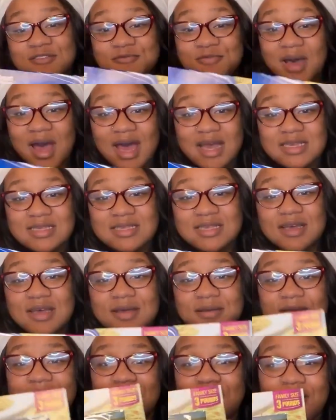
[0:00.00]
of pasta,
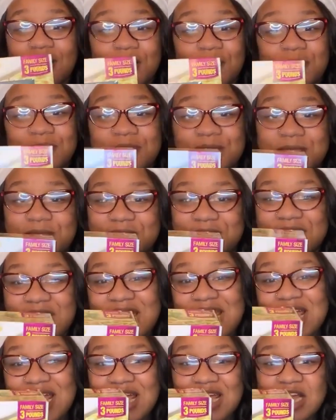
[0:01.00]
you know,
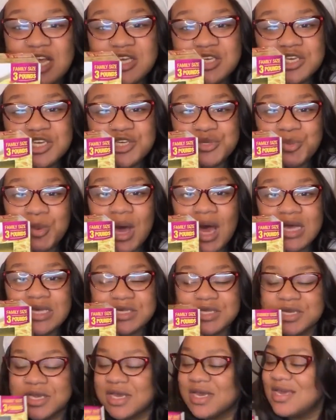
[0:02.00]
it's just
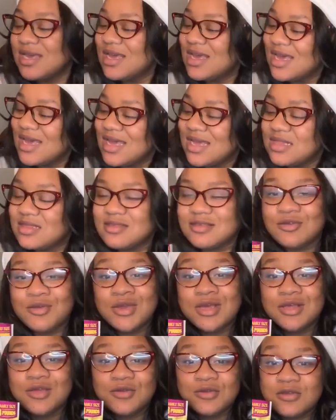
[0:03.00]
pasta. You
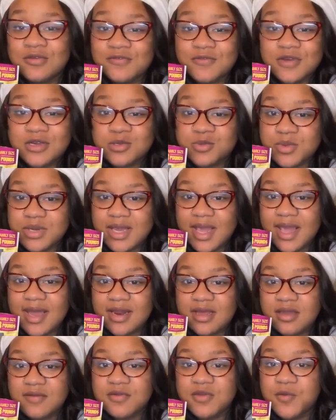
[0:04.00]
can use it for
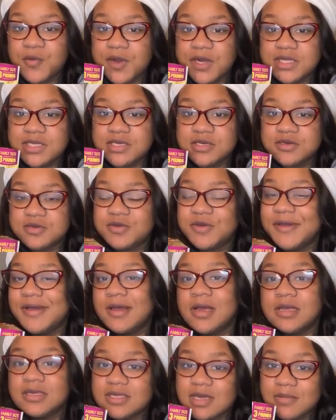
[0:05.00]
spaghetti if you want to.
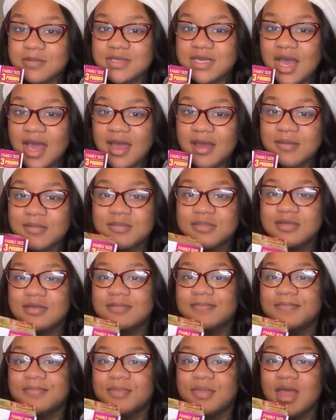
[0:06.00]
Sometimes,
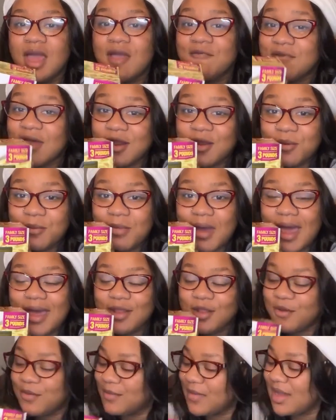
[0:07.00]
if I don't buy
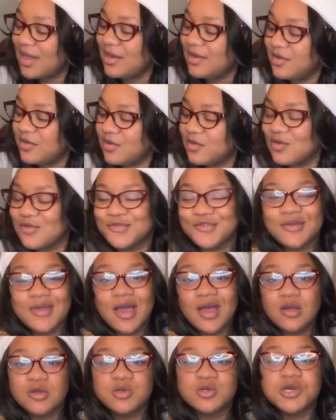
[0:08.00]
lo mein noodles,
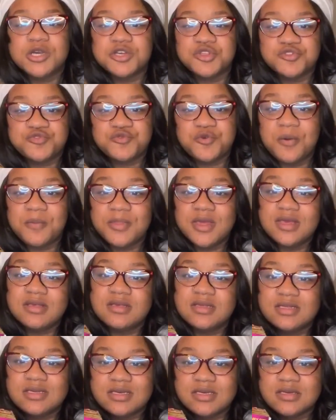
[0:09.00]
I'll transform this
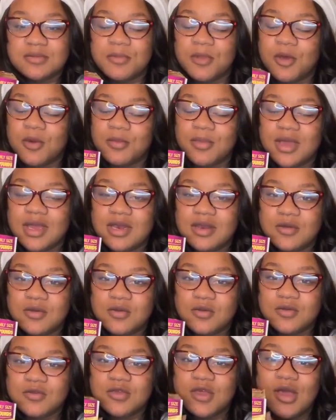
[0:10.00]
into some lo mein
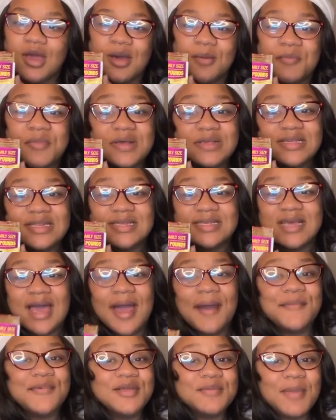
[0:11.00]
noodles. Most of the
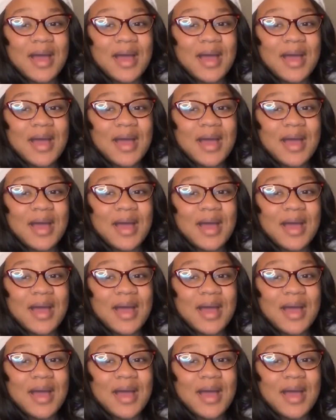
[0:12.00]
time, these